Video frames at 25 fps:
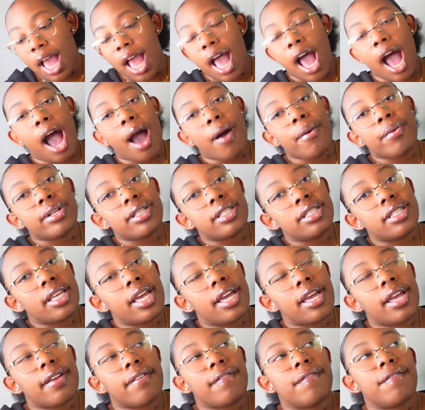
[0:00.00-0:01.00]
I would
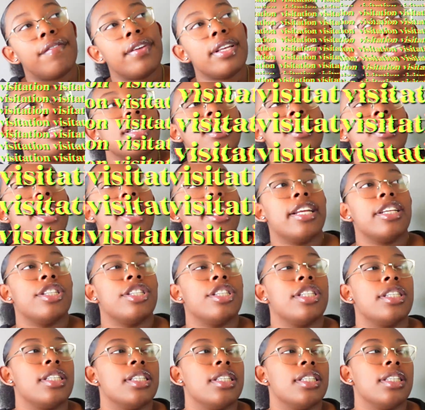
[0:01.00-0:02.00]
say
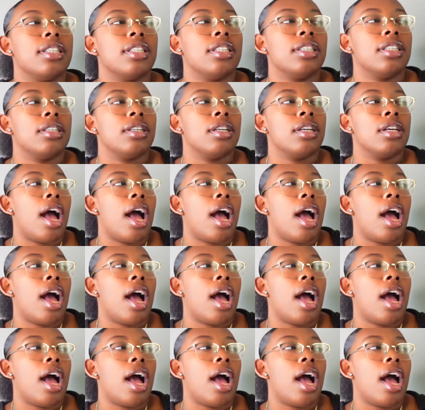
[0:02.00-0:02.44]
visitation,